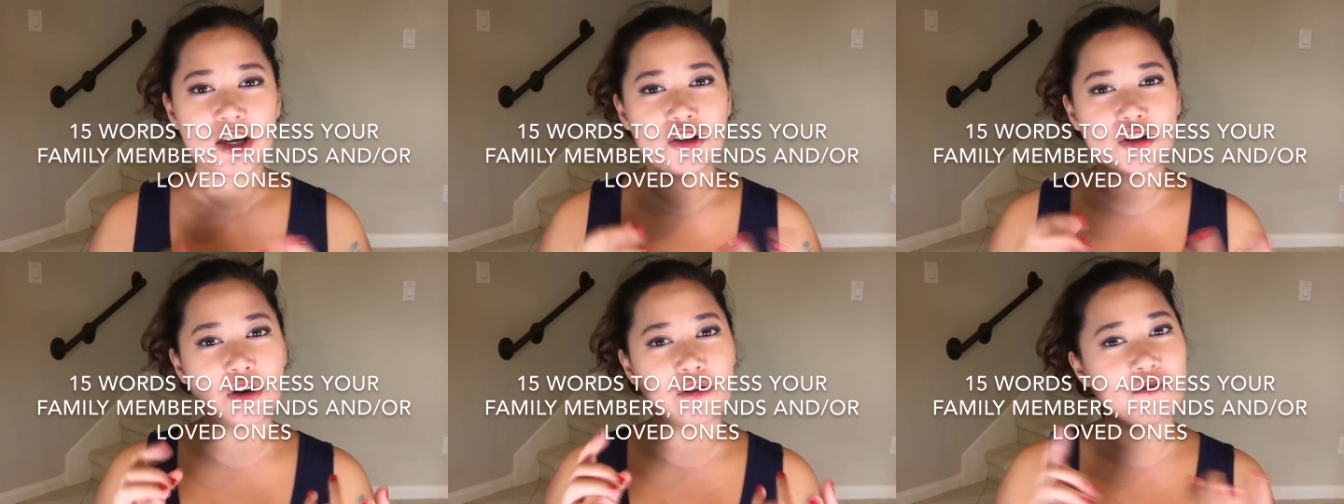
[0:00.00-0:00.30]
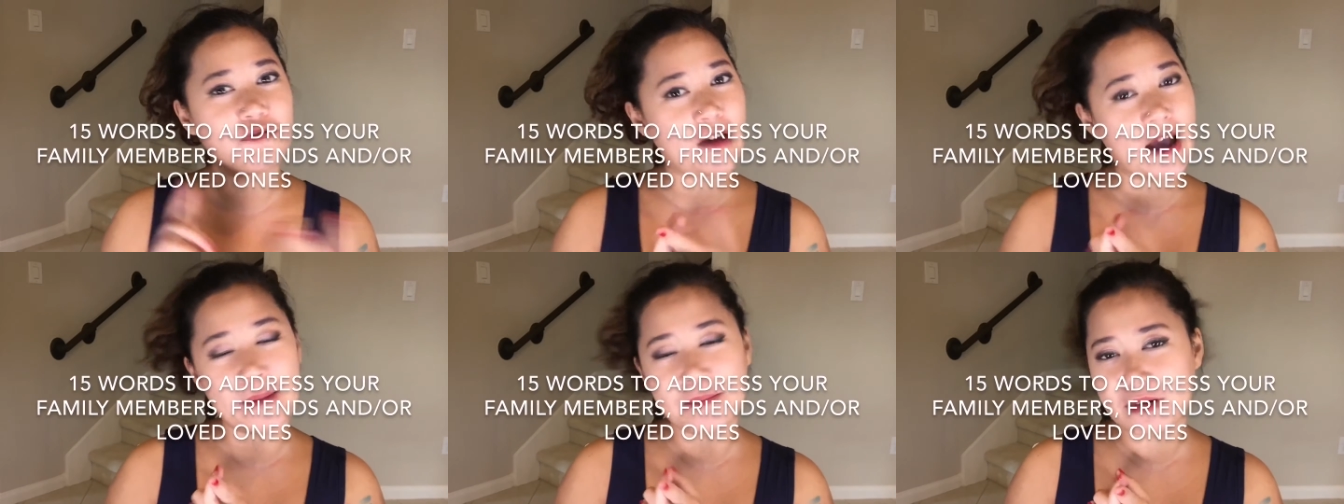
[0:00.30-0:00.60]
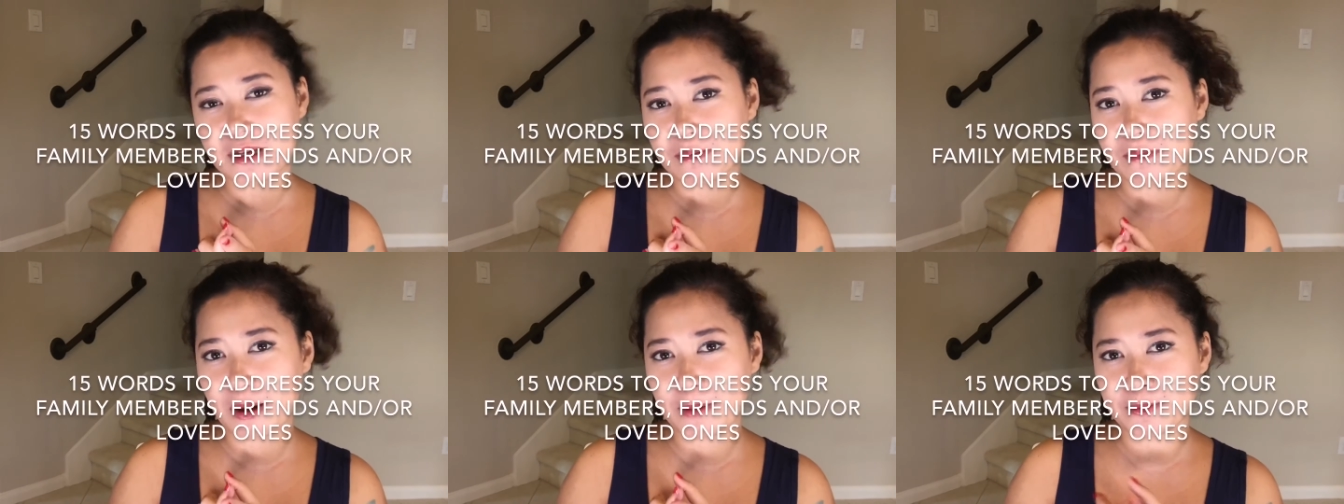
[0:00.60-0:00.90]
your
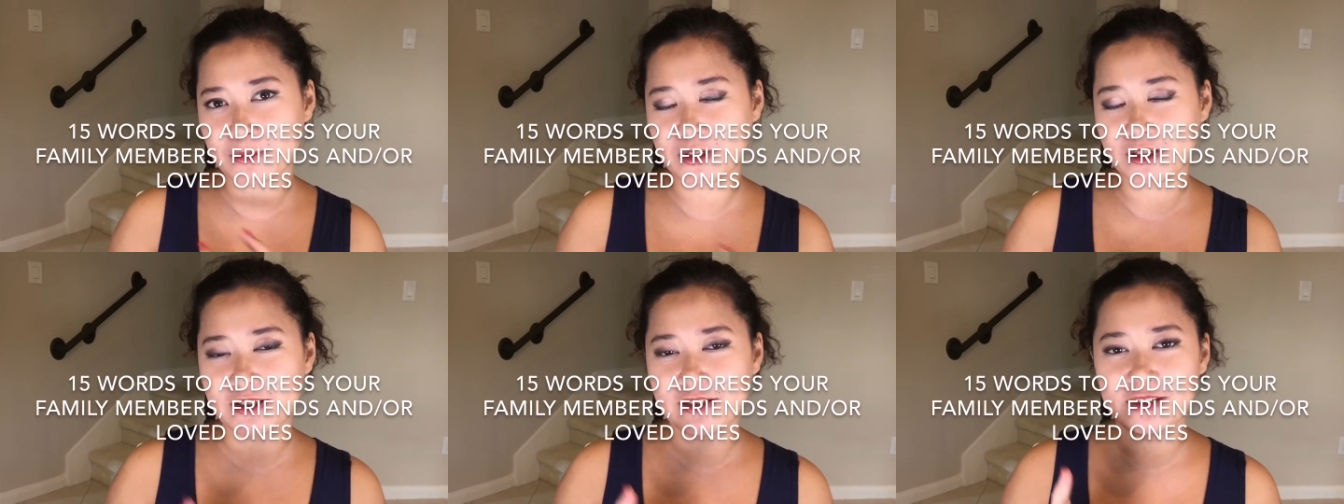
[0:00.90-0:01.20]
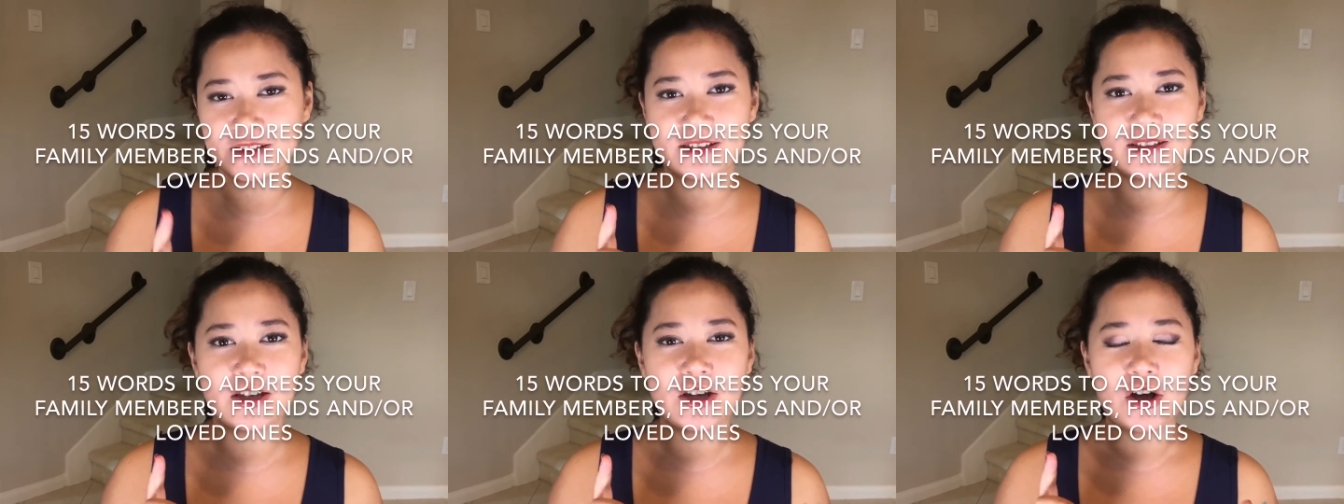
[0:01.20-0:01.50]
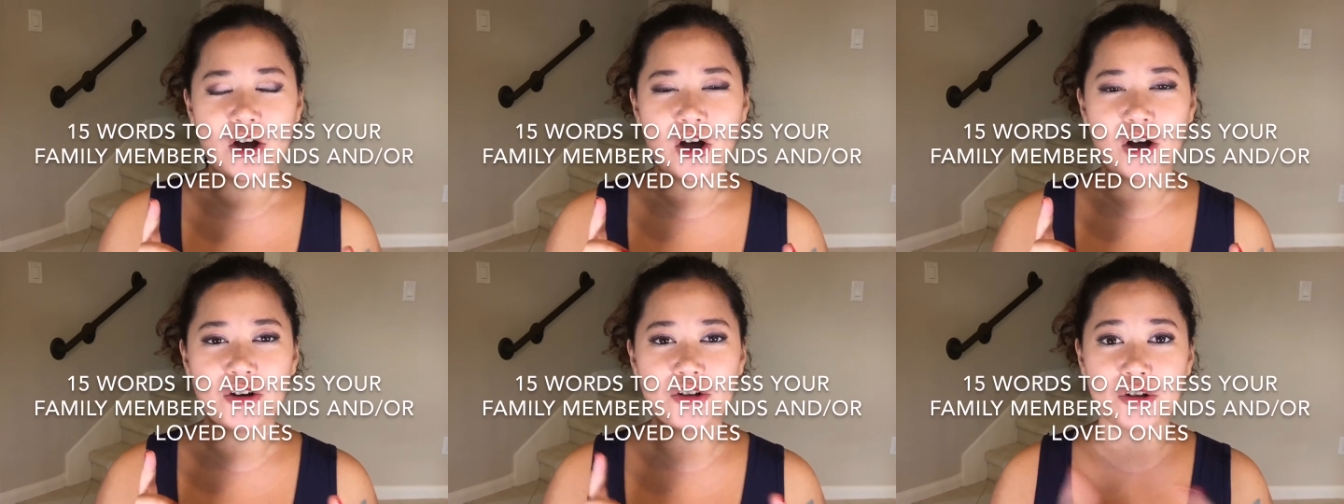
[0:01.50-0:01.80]
family members
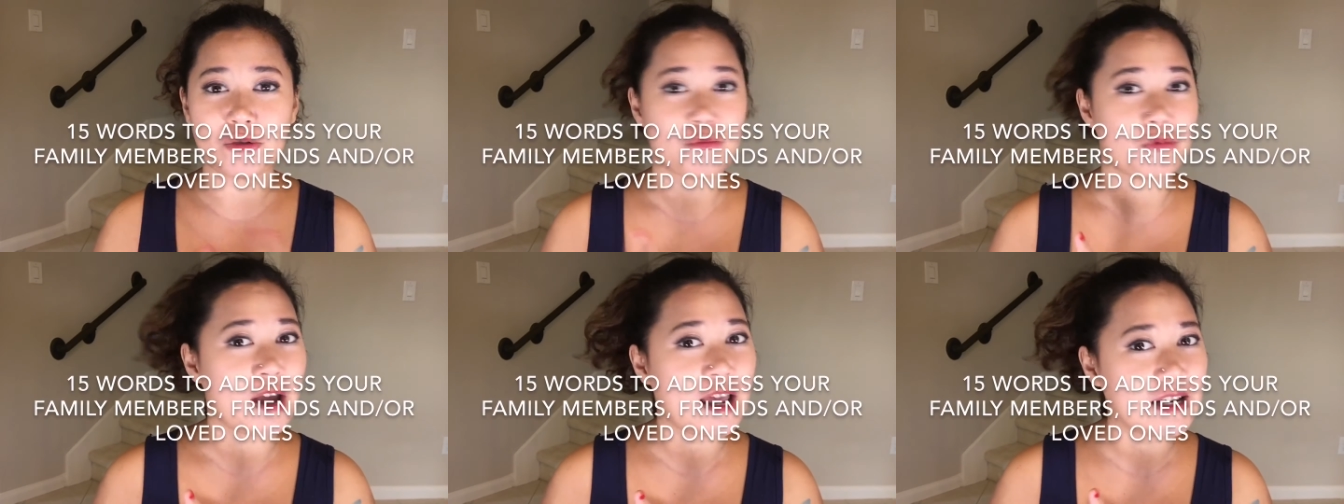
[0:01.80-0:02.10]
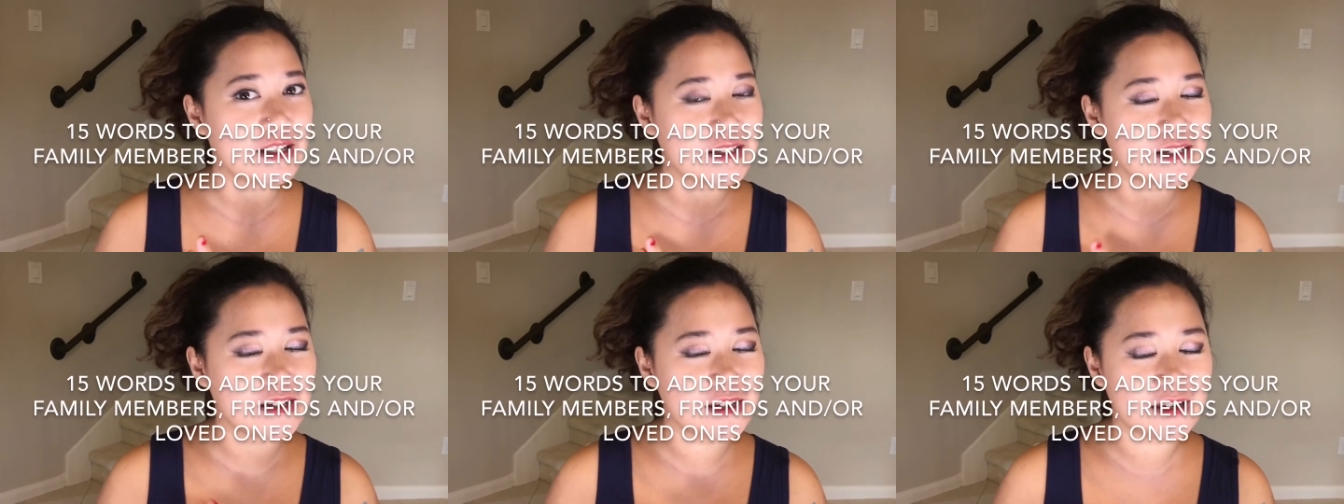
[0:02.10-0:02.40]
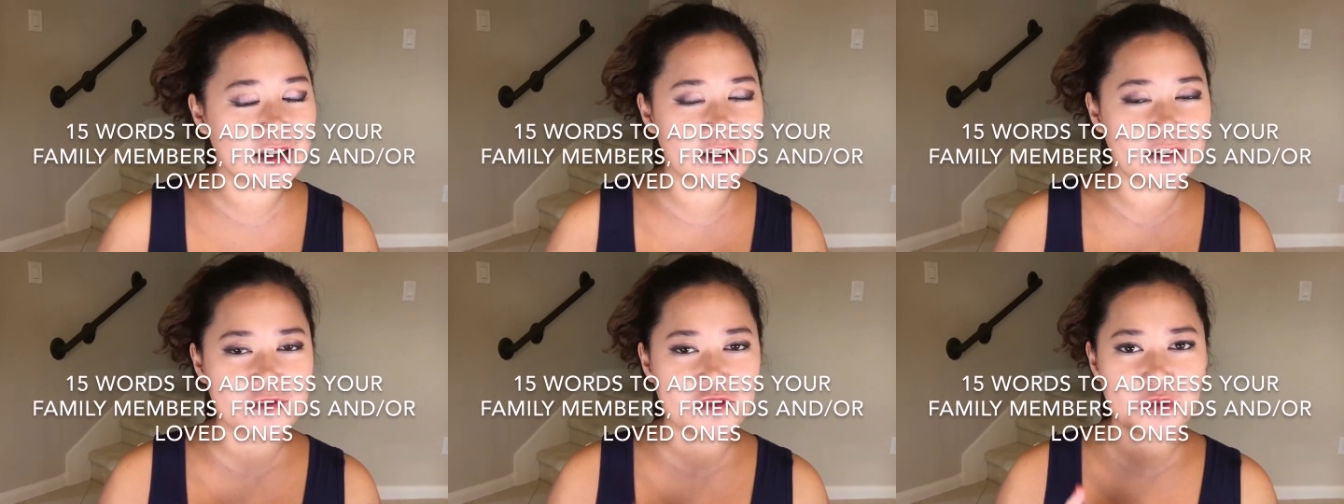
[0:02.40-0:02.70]
or your
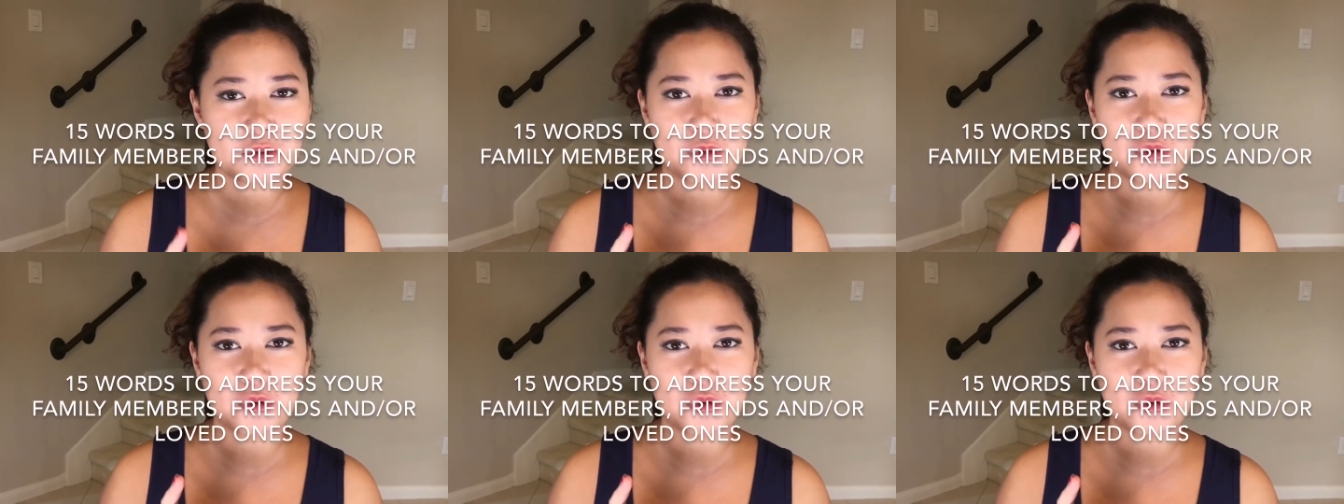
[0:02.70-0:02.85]
relatives